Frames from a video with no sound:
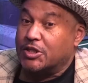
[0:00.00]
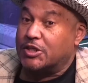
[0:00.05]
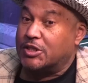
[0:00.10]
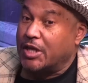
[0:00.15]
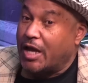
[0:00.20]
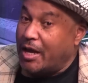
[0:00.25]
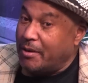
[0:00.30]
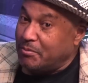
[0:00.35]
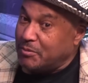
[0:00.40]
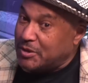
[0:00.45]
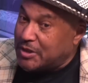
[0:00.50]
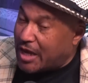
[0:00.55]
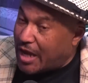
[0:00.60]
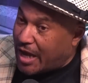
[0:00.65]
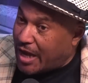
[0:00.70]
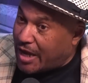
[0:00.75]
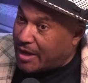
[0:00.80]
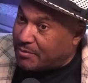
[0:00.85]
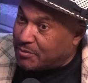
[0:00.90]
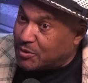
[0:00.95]

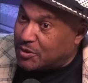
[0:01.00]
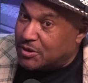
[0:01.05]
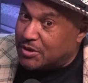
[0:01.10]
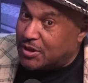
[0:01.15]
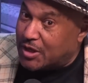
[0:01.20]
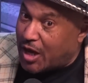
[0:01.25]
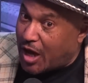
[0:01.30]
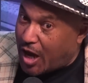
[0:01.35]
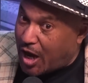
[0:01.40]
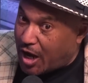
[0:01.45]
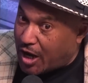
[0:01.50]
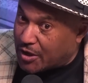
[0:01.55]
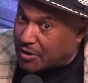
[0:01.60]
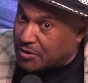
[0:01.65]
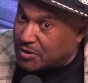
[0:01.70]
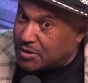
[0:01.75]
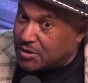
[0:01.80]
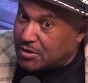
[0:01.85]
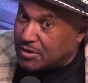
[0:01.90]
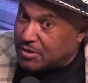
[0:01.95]
Sometimes
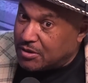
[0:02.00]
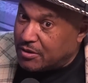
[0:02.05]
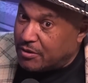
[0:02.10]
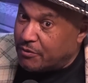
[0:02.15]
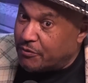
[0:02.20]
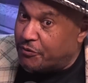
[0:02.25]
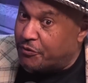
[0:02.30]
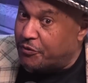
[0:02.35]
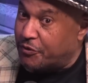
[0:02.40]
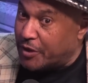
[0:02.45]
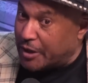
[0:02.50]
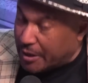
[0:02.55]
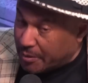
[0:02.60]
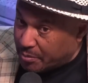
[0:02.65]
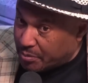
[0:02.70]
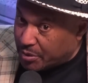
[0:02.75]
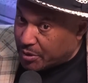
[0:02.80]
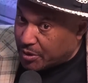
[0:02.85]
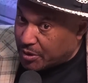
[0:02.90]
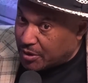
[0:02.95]
cars
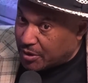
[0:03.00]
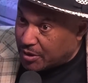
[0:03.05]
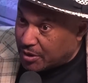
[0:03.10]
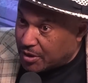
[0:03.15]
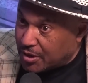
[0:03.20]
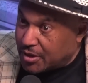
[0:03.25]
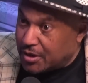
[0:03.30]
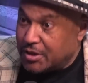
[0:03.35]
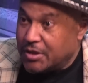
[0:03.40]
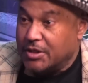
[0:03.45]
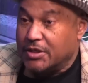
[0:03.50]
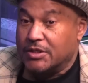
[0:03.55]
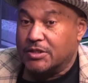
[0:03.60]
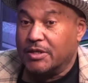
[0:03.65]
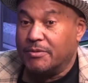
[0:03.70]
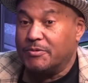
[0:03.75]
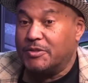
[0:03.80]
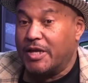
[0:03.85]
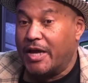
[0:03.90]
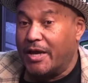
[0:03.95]
flip.
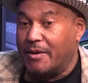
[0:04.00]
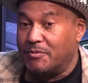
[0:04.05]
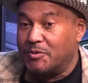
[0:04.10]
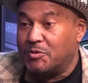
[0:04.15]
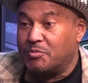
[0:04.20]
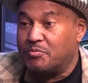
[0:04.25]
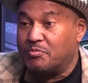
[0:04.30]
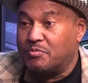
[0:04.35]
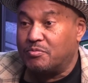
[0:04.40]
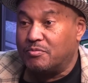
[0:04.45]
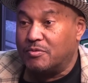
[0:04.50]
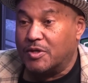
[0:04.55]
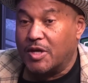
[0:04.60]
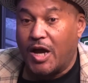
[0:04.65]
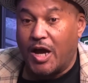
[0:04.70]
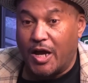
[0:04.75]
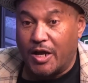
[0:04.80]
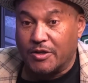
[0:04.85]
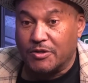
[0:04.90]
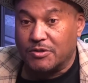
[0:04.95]
Sometimes
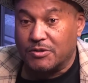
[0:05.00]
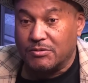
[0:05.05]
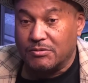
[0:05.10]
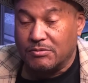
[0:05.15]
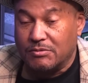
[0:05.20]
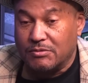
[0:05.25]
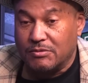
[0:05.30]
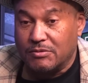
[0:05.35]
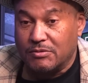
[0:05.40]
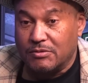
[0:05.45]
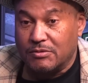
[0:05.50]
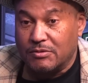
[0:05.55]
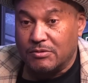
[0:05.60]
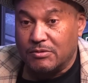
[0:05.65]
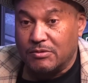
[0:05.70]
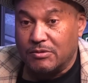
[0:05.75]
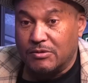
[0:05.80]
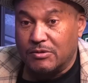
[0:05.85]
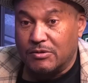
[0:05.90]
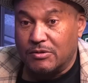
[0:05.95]
cars,
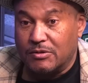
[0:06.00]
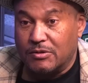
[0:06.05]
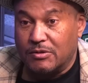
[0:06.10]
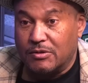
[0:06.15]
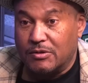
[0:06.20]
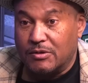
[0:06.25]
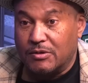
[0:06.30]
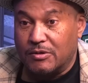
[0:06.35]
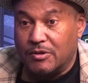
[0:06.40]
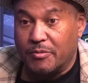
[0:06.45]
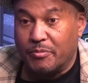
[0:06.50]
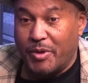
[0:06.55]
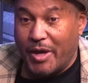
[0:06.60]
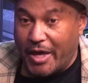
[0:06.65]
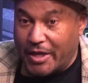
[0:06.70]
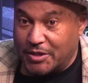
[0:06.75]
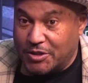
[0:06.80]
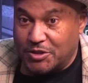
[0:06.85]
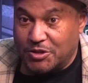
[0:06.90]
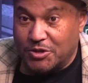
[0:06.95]
their
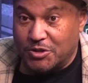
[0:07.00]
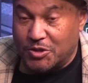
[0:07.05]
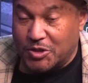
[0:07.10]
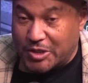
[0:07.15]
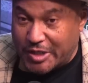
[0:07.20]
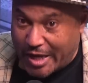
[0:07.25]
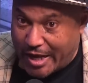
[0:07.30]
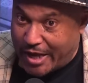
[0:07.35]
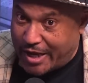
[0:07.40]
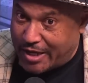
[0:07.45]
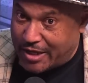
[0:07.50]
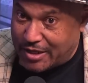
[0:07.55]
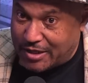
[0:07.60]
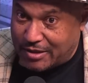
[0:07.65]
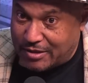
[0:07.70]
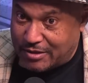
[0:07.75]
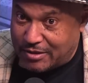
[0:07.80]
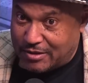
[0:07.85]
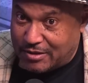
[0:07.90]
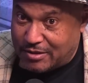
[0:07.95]
passengers die.
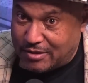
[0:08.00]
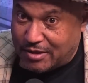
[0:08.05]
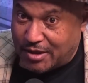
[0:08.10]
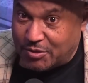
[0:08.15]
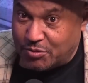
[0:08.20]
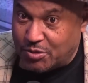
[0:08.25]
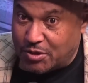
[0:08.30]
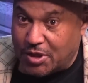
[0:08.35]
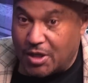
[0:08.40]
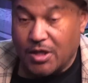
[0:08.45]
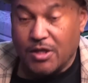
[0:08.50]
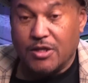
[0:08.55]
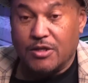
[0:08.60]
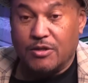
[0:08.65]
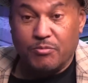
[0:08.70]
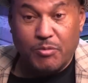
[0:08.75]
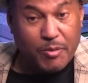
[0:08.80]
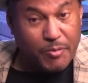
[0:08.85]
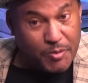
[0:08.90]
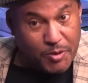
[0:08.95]
That's what they,
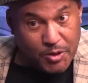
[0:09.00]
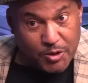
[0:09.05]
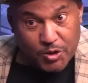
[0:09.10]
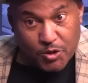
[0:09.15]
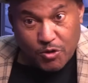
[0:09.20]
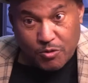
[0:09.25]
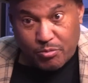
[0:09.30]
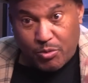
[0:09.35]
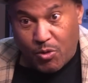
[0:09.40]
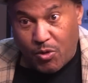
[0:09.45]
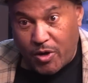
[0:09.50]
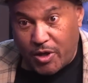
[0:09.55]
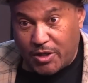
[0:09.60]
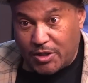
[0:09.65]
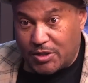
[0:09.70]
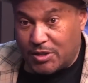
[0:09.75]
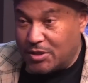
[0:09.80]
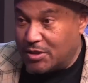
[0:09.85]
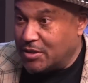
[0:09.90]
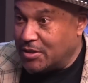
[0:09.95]
remember the Duke
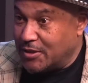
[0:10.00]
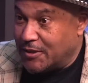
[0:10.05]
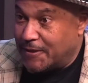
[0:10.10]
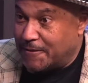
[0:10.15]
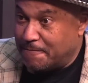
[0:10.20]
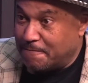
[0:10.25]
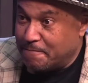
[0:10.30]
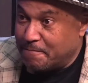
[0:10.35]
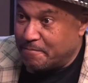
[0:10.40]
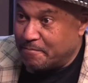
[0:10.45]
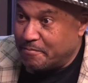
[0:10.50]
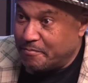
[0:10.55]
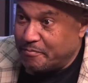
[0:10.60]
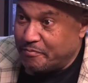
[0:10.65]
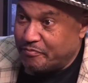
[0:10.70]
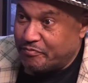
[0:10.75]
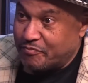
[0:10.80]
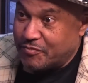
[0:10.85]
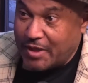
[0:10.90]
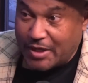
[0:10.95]
boys?
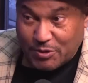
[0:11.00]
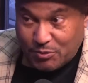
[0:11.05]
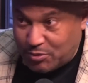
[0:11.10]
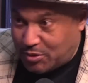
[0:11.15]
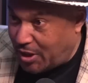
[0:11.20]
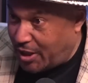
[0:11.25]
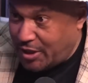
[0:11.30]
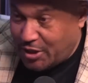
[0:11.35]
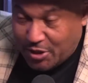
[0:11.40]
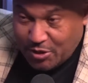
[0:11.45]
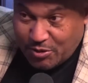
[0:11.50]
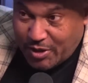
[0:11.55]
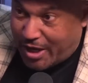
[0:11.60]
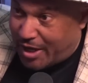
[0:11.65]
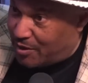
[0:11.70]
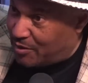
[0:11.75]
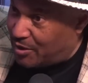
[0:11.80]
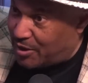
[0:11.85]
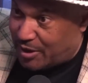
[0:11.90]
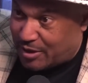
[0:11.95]
That's what they do
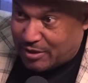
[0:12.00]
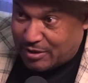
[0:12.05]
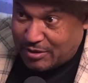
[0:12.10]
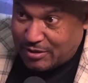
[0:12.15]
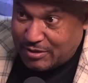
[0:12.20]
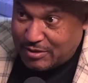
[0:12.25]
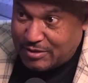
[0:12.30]
down there.